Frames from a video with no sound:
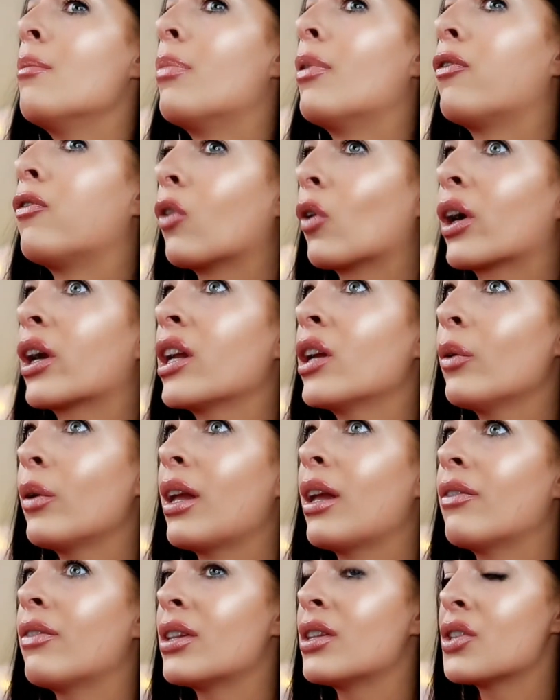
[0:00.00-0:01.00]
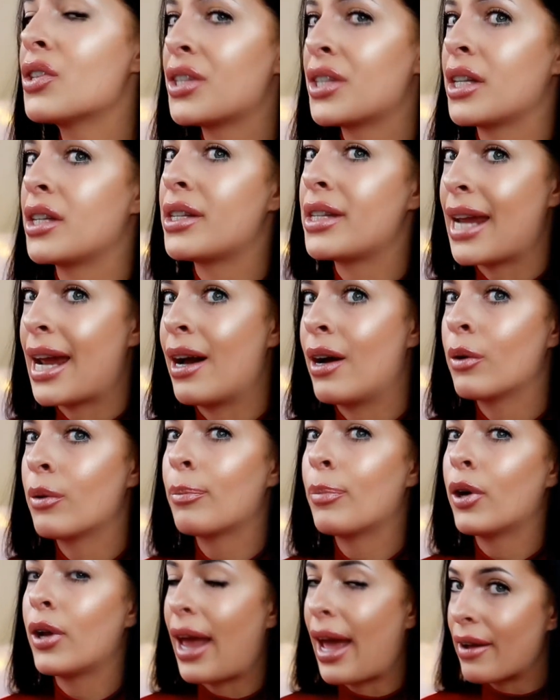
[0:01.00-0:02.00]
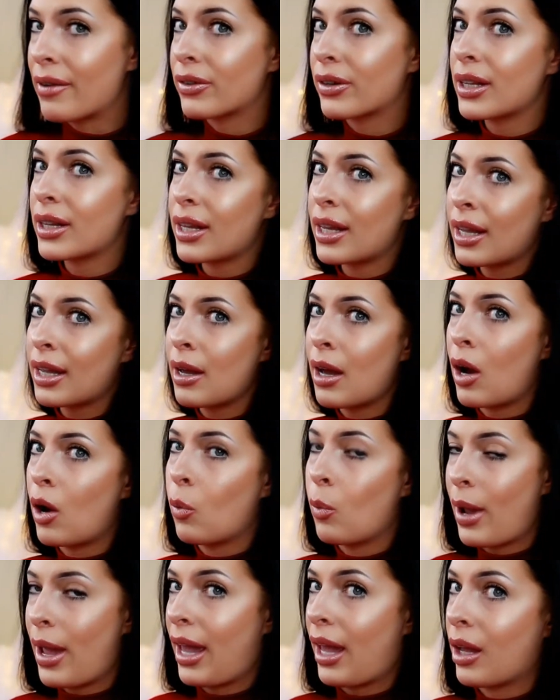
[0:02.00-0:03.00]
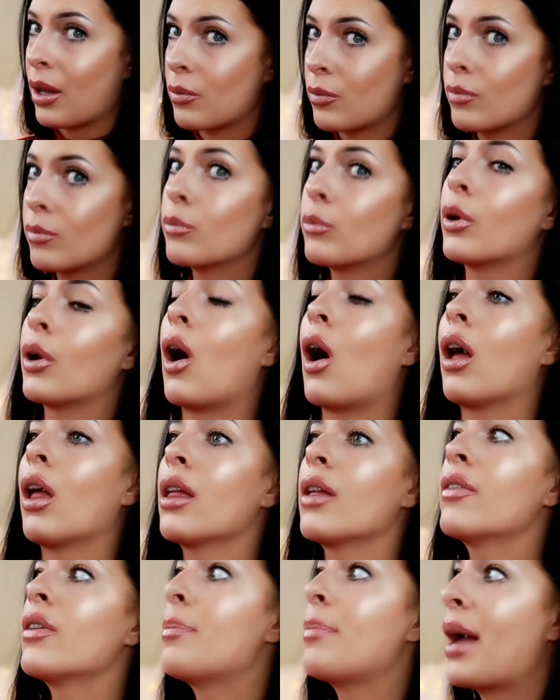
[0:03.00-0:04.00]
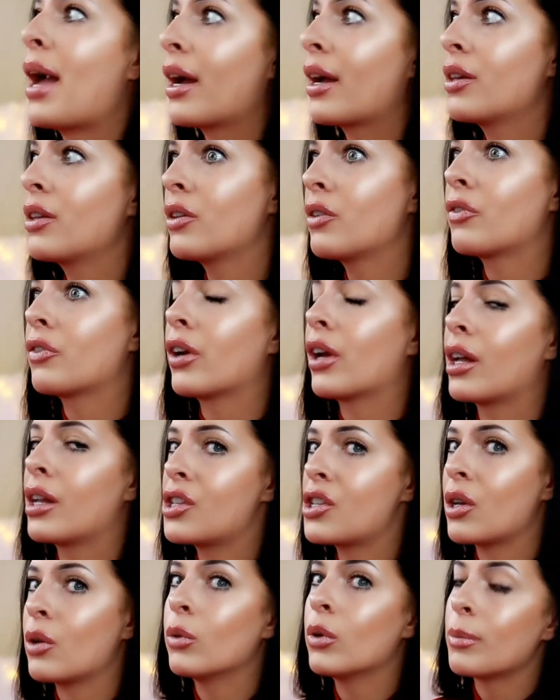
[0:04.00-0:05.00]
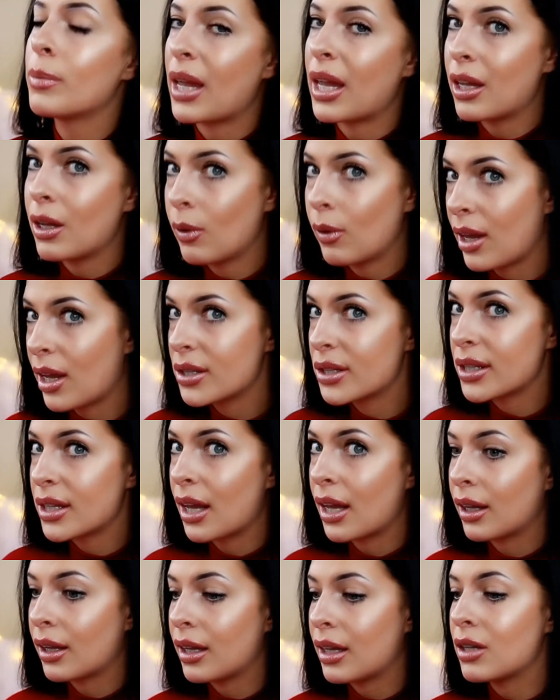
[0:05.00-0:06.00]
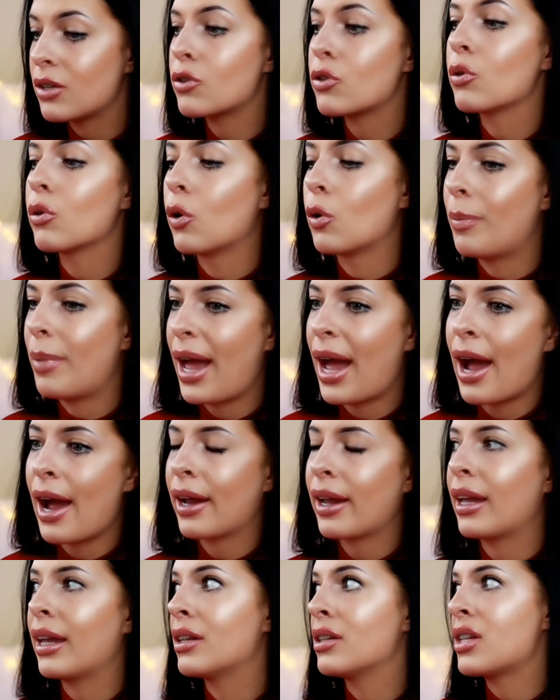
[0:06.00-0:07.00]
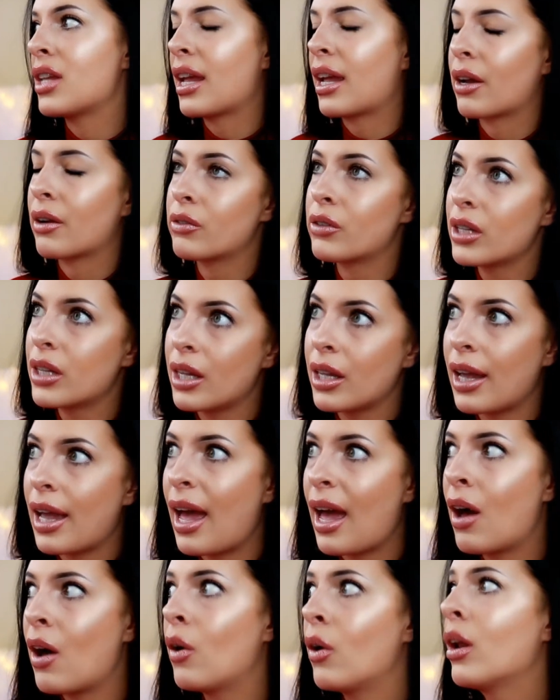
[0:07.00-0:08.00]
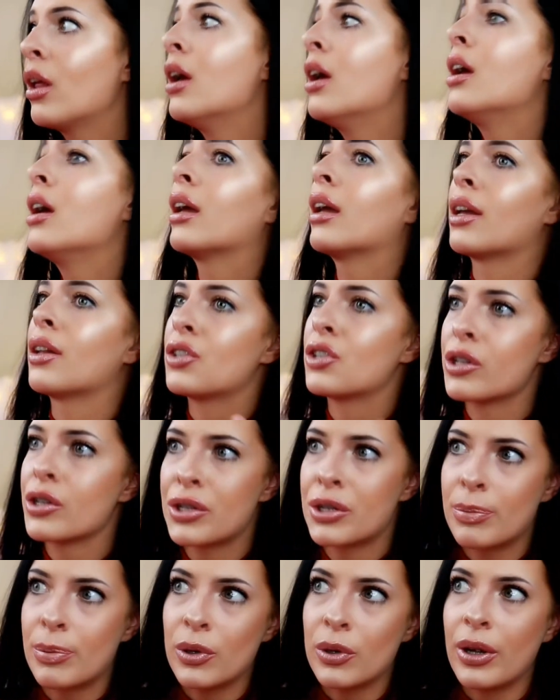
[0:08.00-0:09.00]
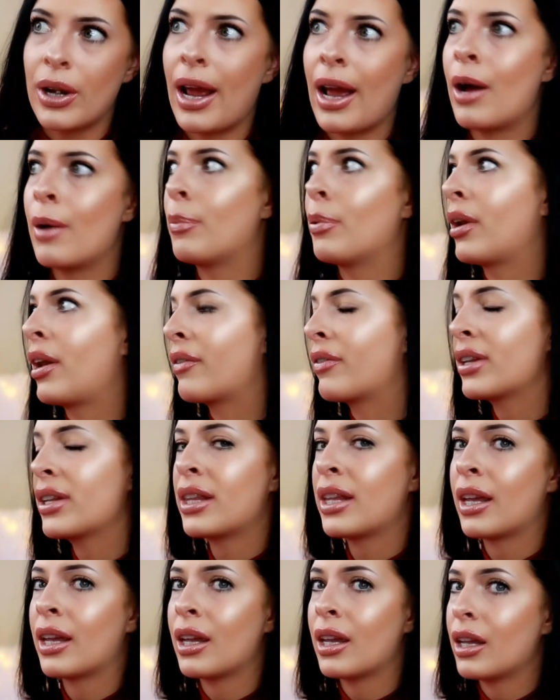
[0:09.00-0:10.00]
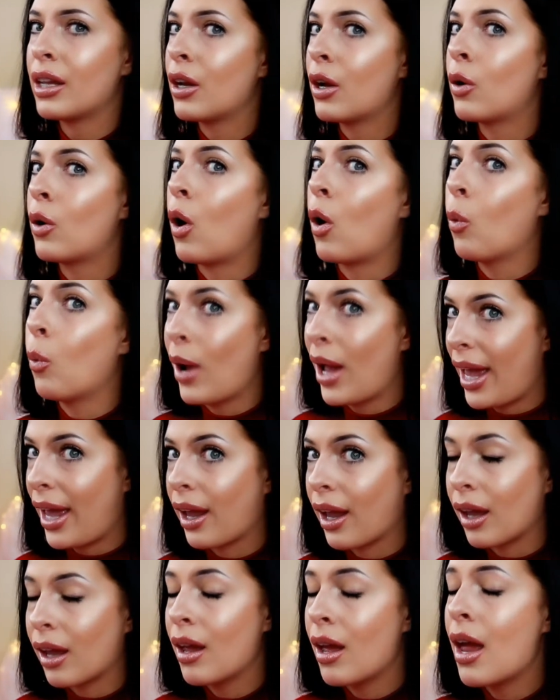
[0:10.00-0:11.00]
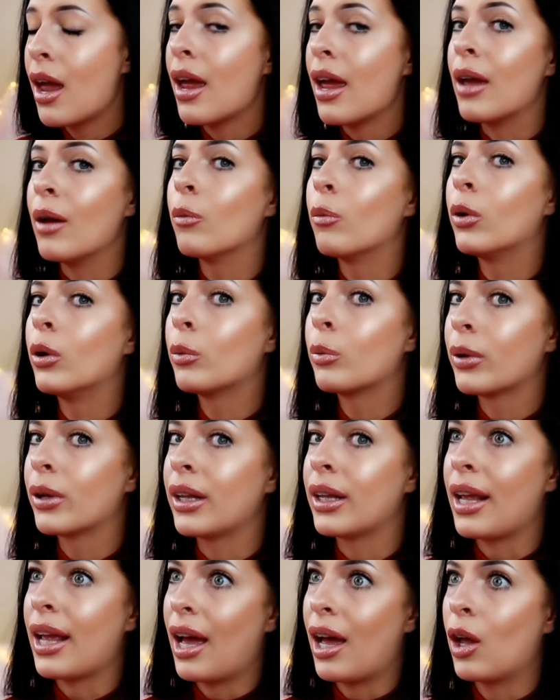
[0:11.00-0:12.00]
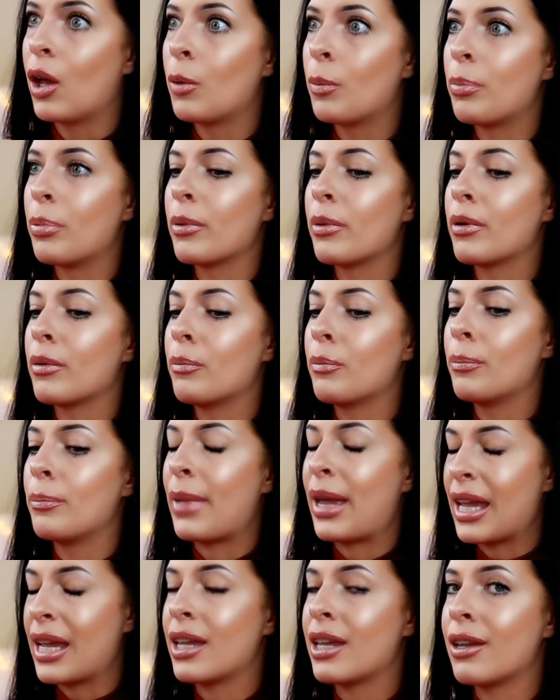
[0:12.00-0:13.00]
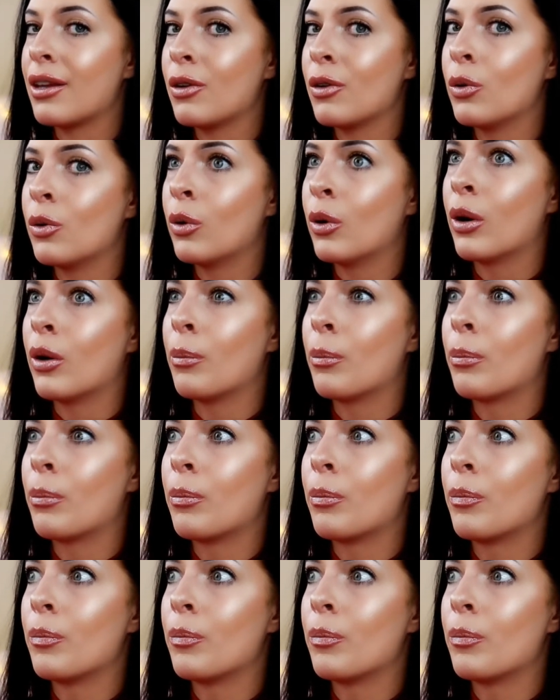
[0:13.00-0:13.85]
before you even sit down, put everything away. Put all of it back in the fridge. It will make you less likely to go back and take everything out, get your spoon out, put everything, away. It will really help make you